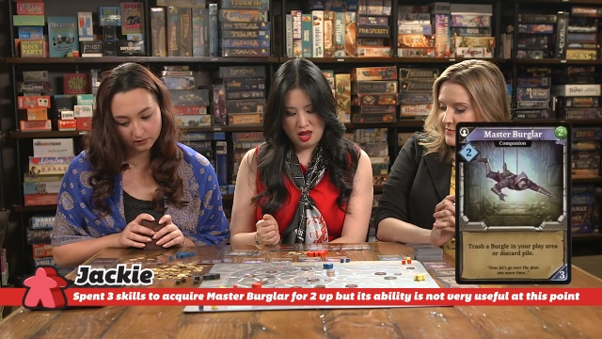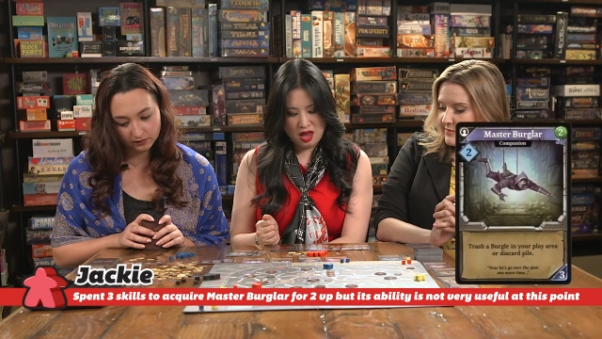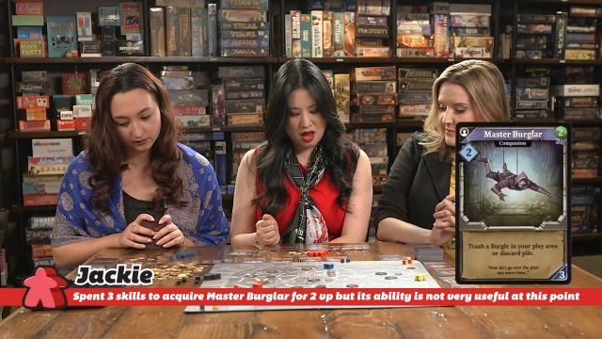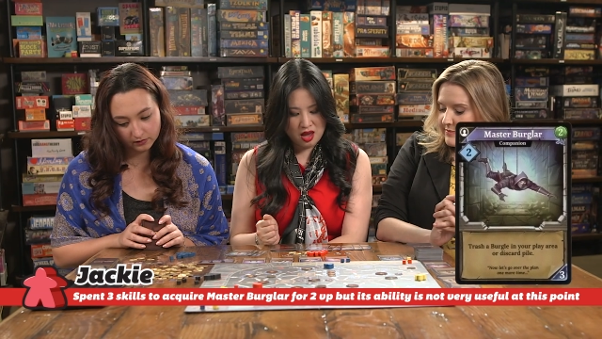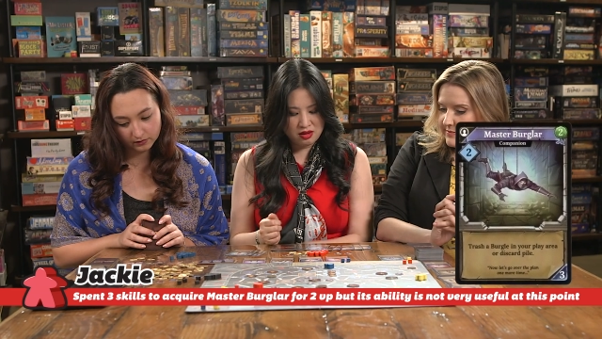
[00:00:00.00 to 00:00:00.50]

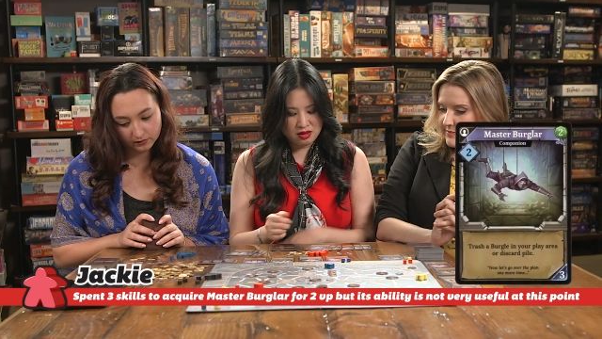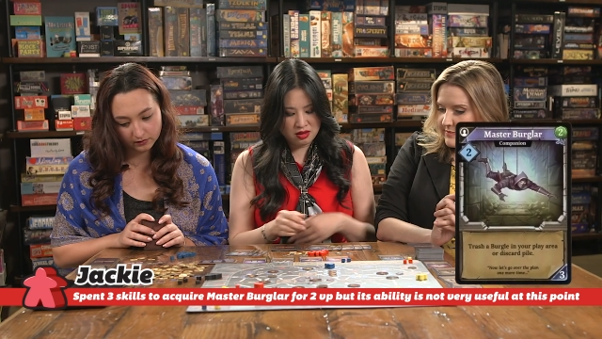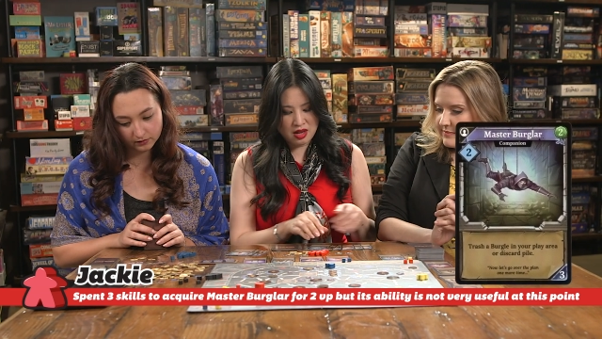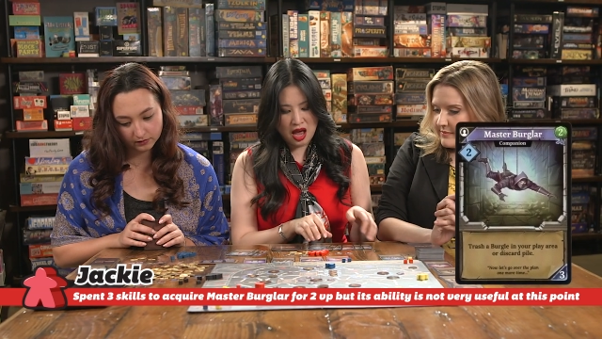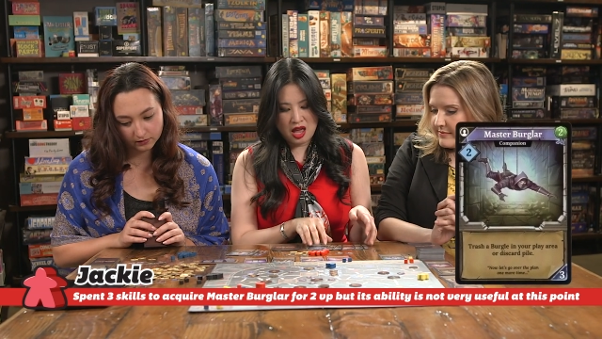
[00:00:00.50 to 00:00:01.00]

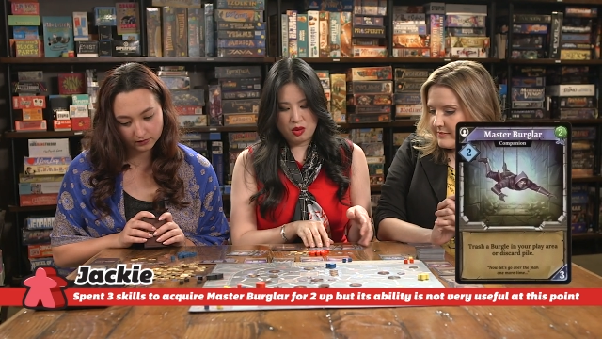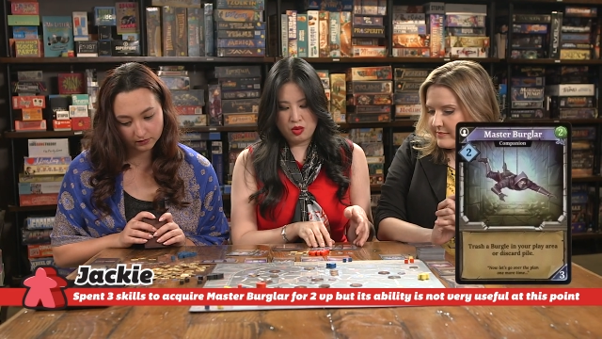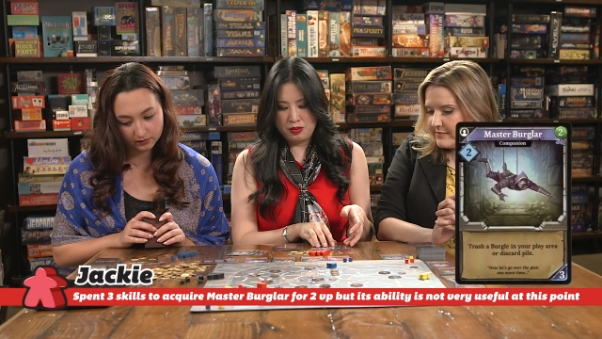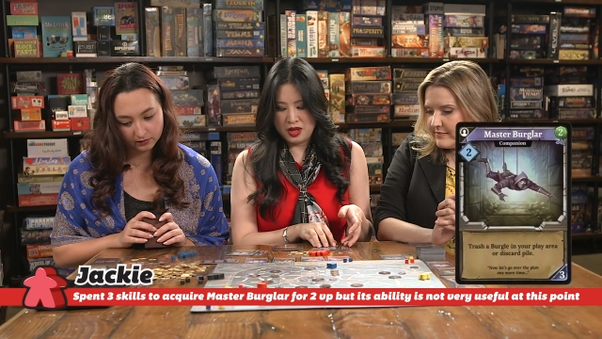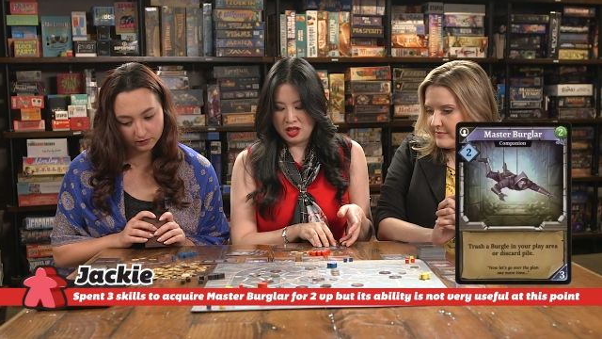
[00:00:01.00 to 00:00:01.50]
Speaker 1: And
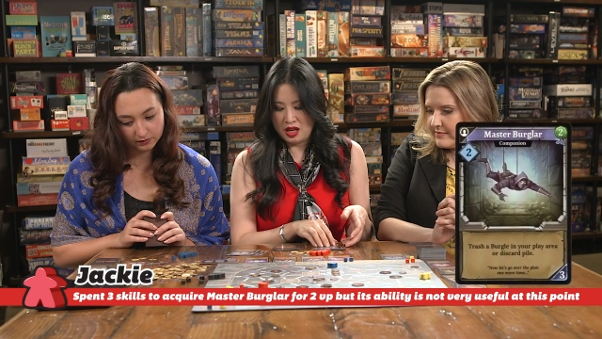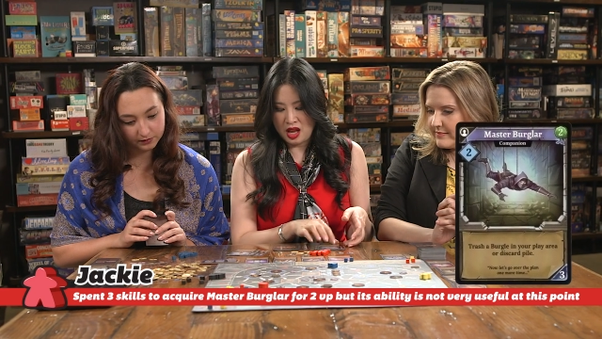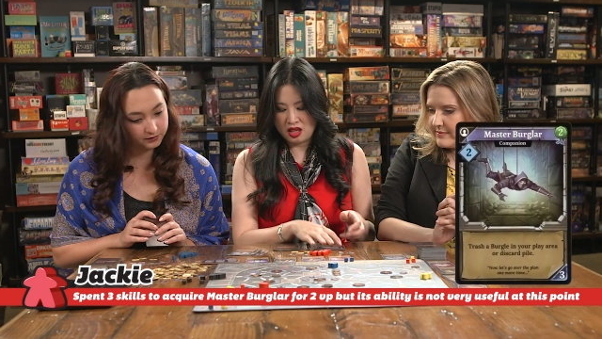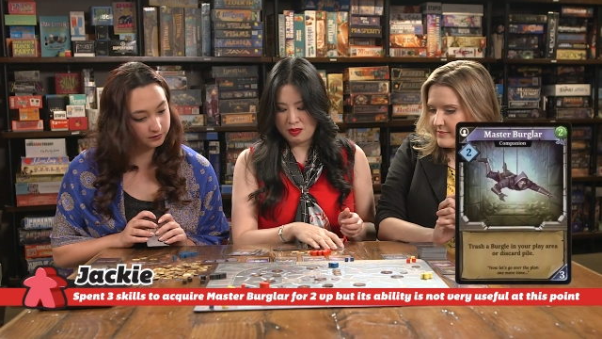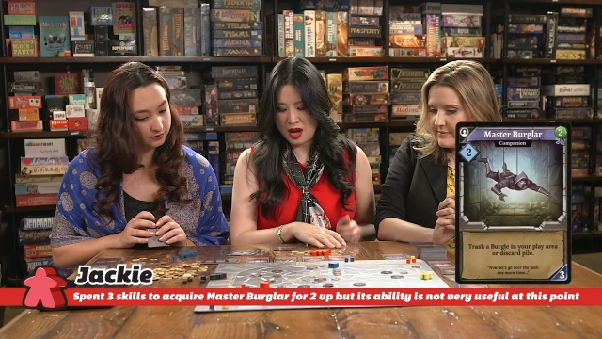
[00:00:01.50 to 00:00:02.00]
that will be
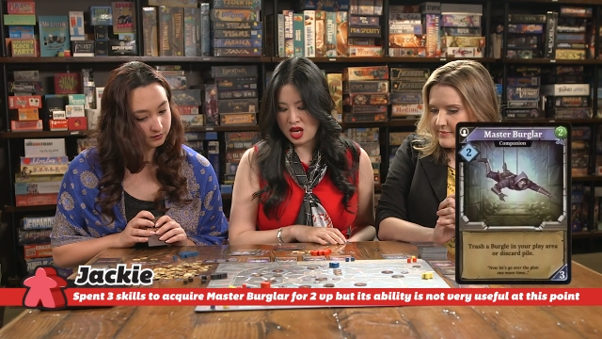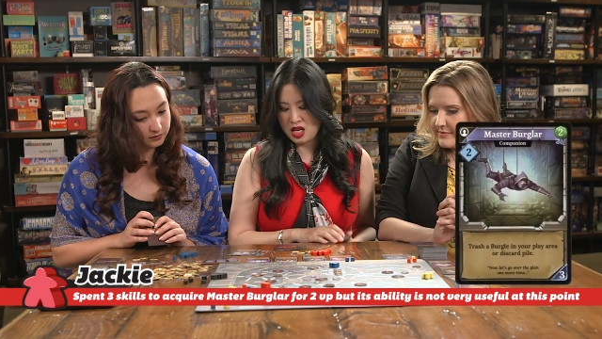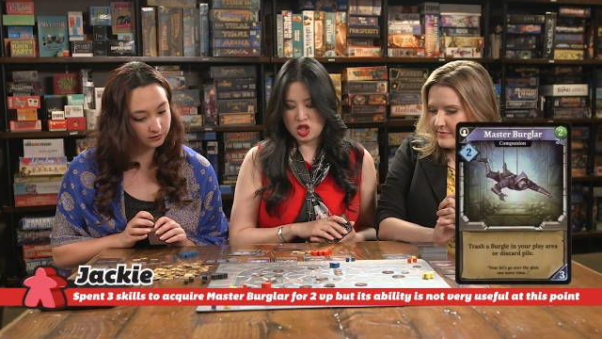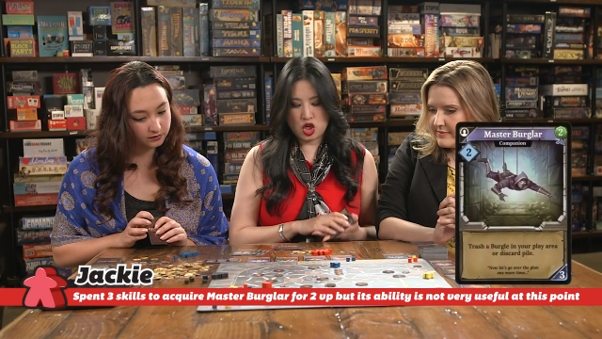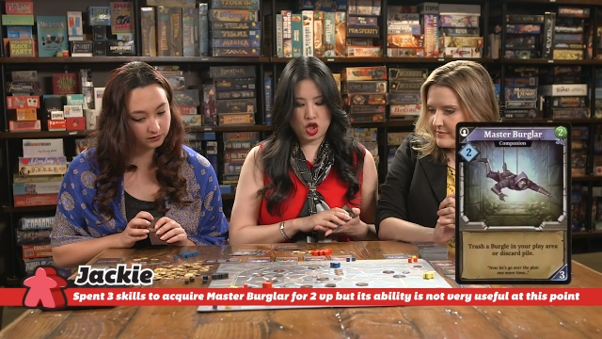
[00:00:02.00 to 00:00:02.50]
the end of
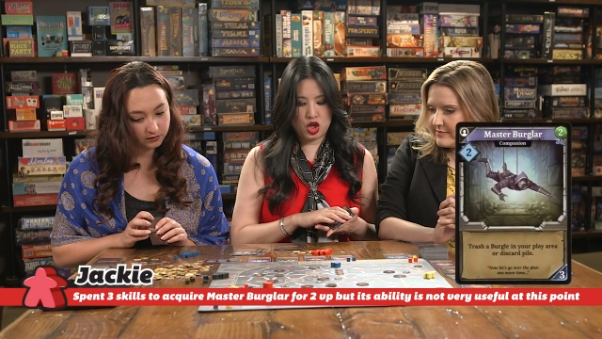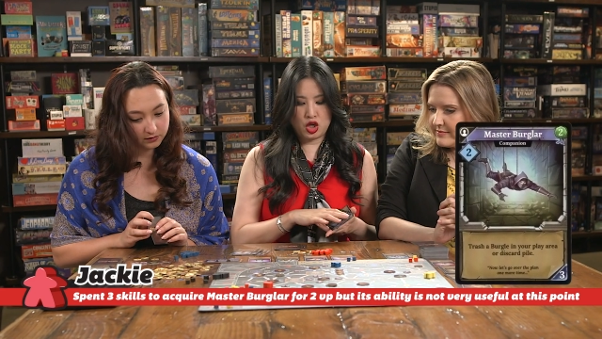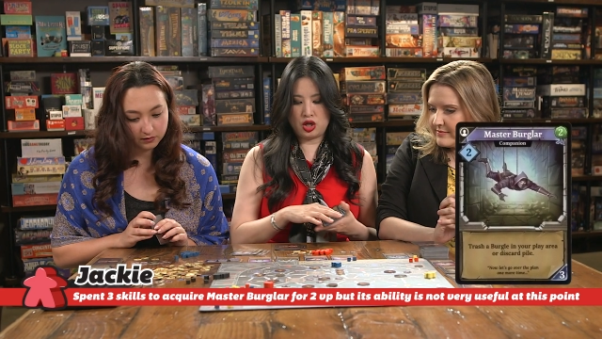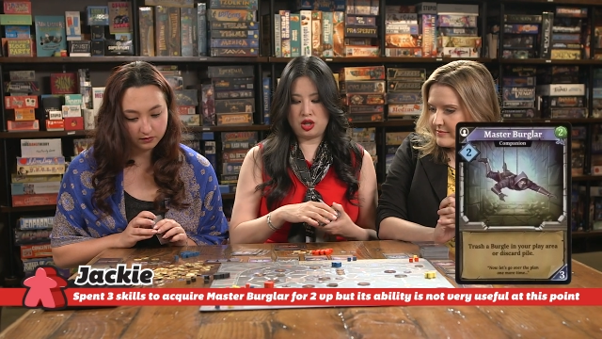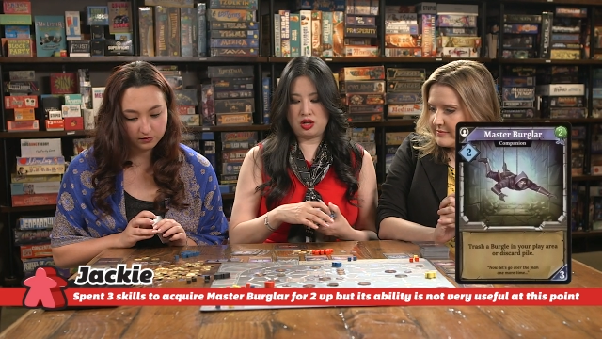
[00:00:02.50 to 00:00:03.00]
my
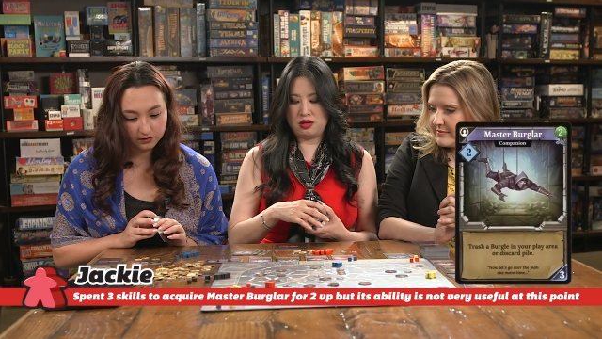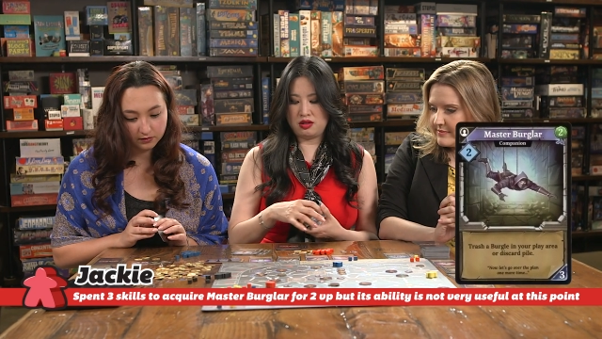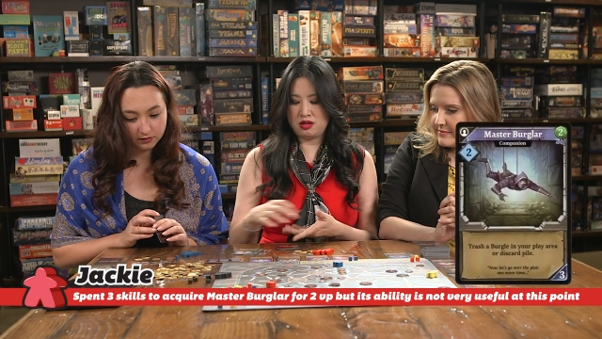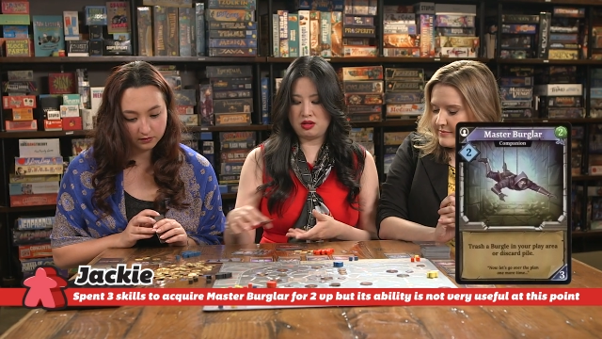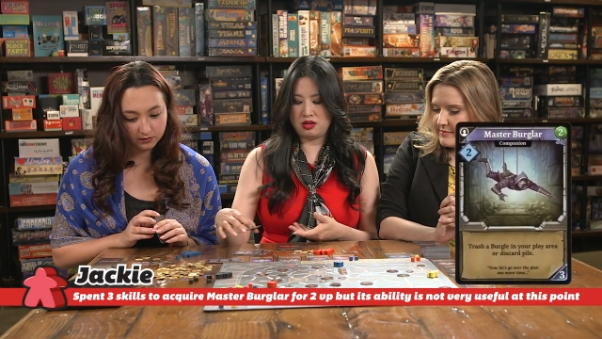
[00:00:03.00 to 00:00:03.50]
turn.